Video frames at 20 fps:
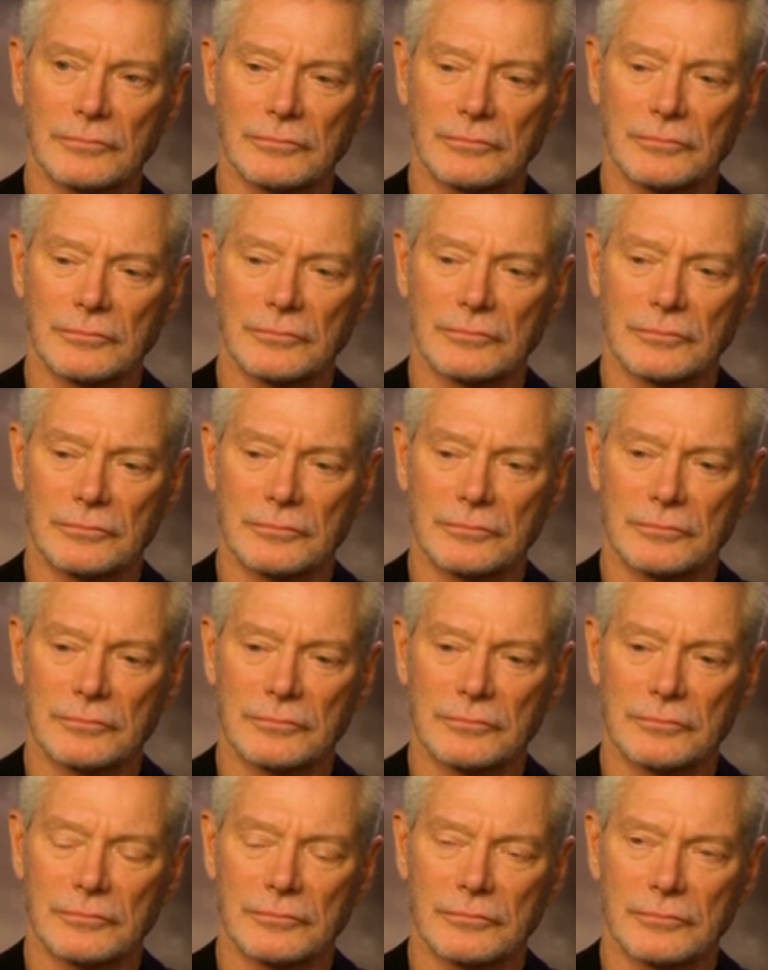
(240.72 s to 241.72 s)

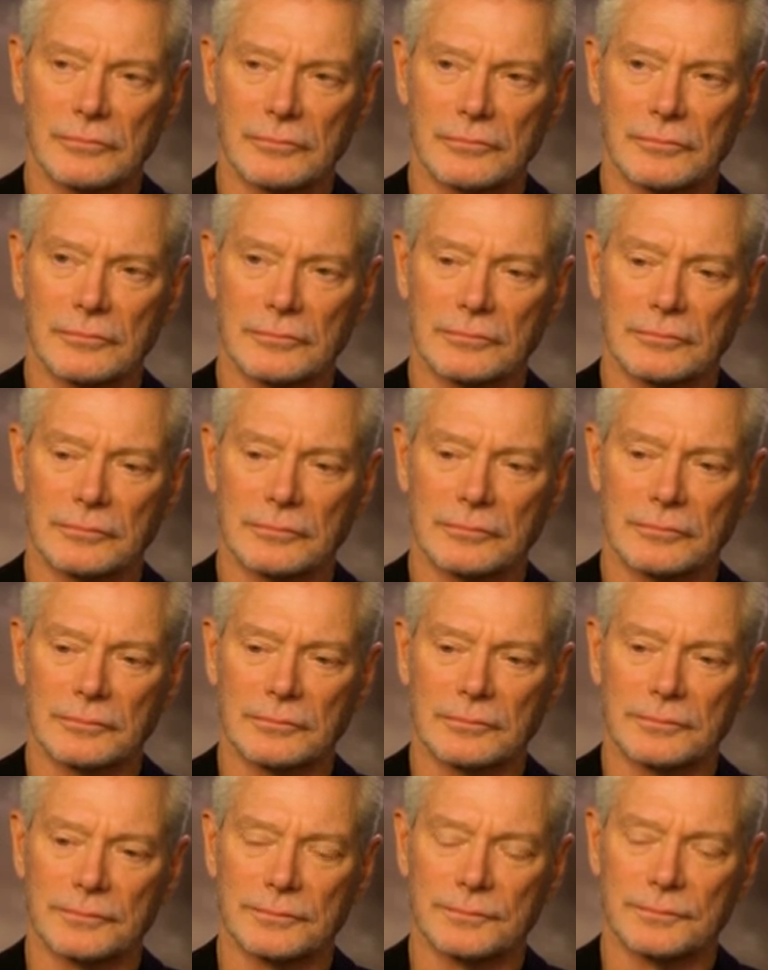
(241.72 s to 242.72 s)

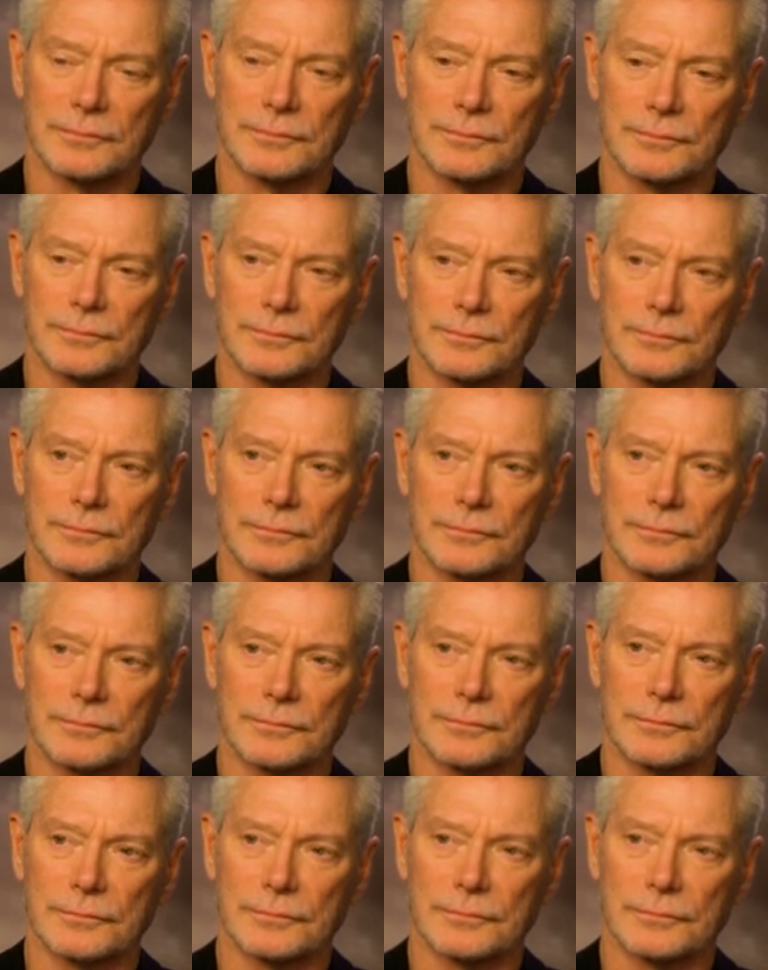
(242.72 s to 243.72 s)

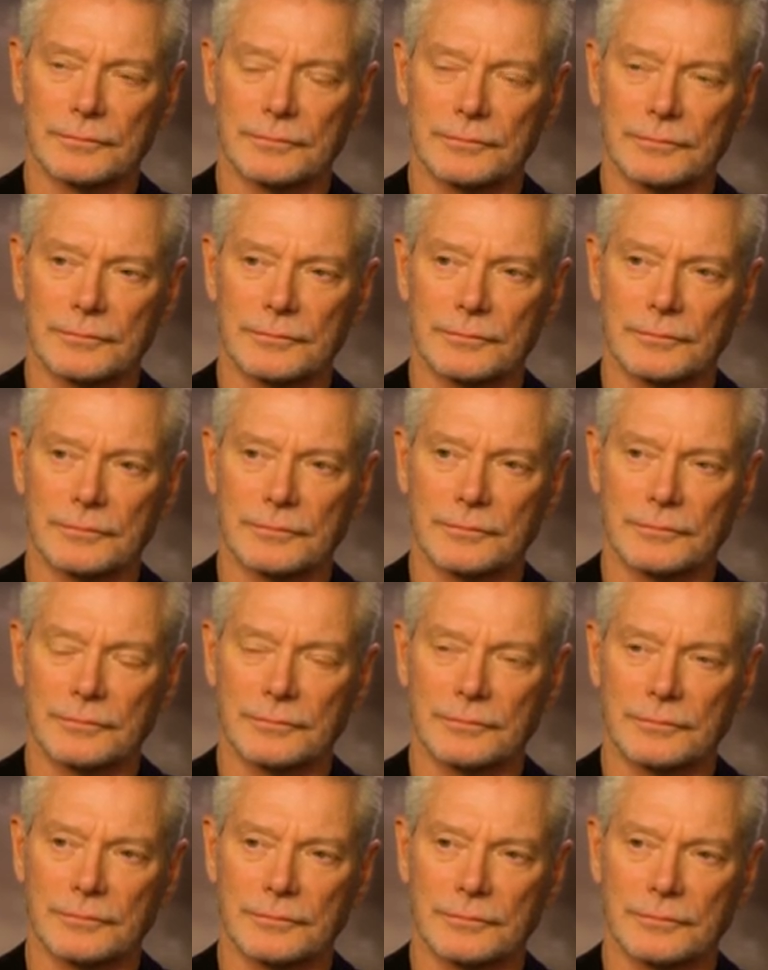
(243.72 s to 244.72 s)

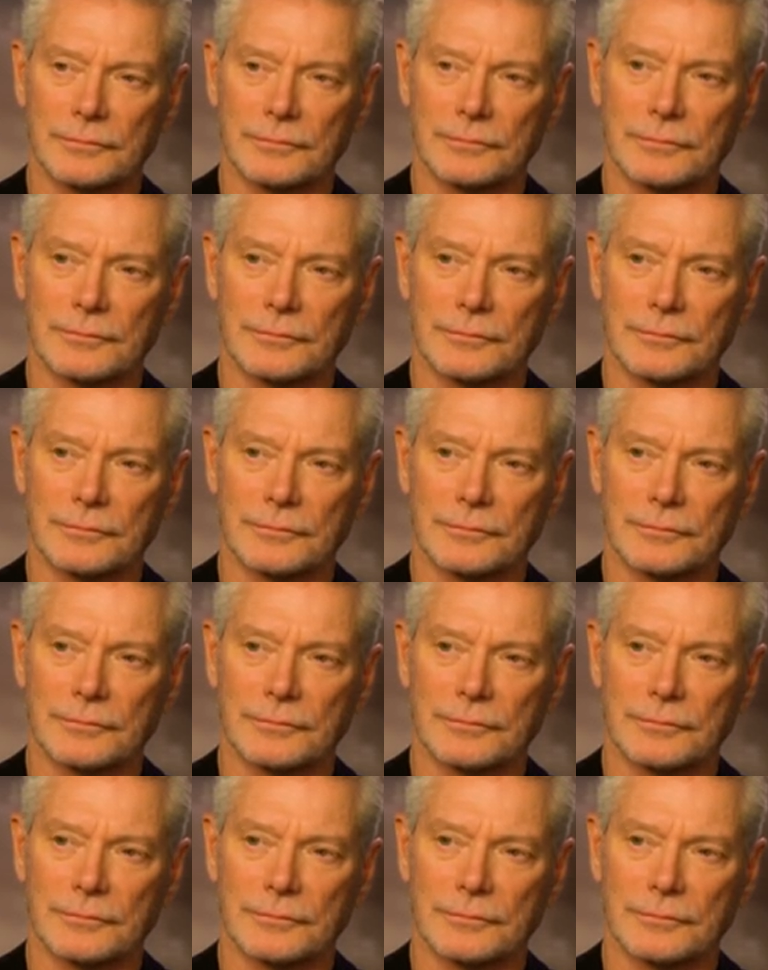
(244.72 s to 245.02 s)
The person shown says nothing.